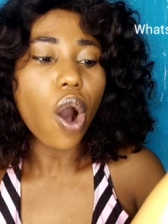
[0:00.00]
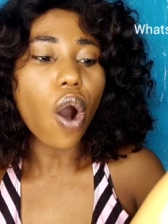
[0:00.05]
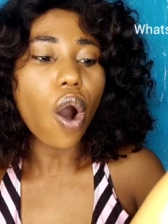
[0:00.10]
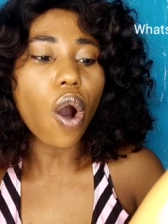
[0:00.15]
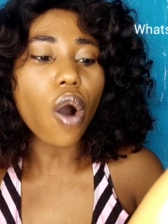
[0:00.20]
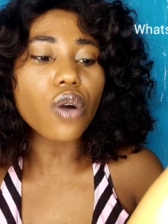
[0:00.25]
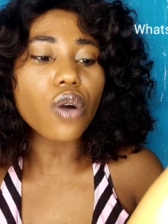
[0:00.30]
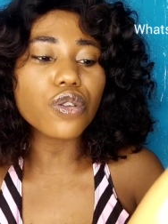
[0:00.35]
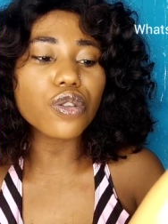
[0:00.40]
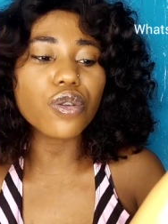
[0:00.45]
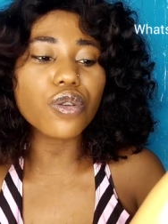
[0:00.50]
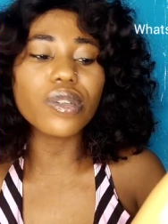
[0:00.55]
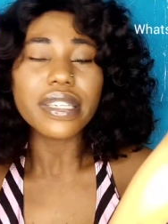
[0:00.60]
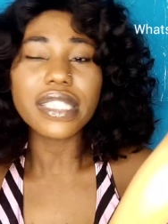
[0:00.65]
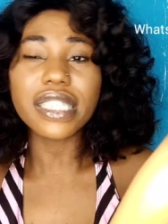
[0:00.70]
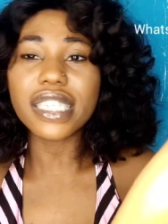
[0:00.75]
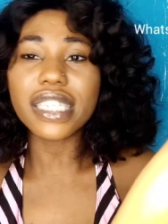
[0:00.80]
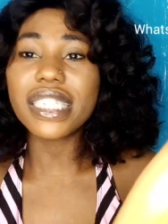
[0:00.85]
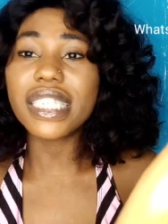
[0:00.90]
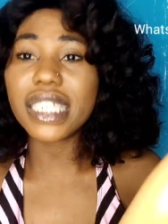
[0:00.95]
Also
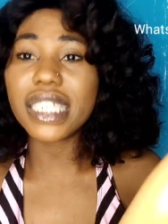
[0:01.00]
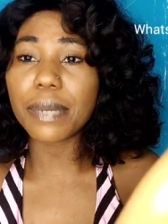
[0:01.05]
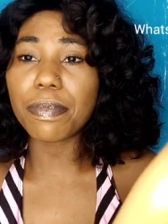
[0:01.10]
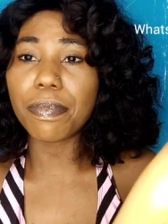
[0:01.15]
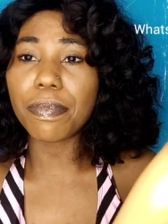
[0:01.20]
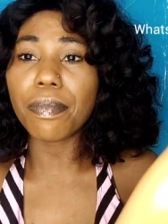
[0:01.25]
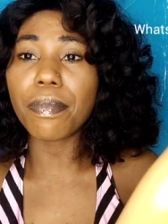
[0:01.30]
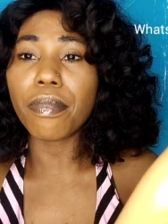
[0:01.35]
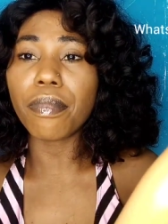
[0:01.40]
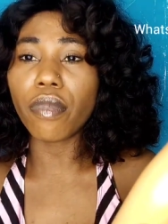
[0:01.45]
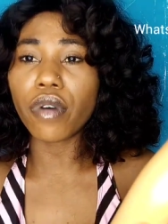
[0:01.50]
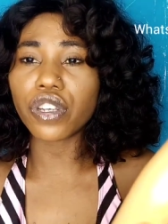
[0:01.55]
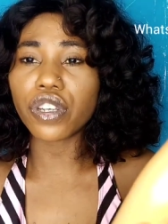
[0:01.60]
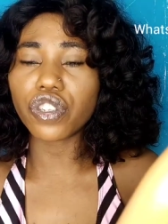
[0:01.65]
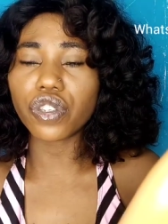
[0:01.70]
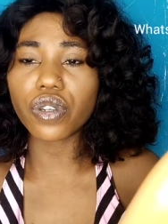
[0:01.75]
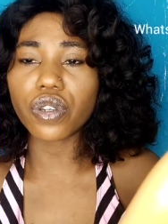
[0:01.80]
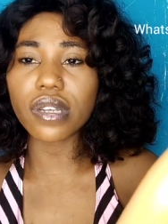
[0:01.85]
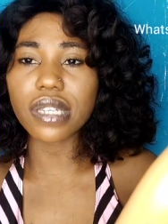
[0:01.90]
the deep moisture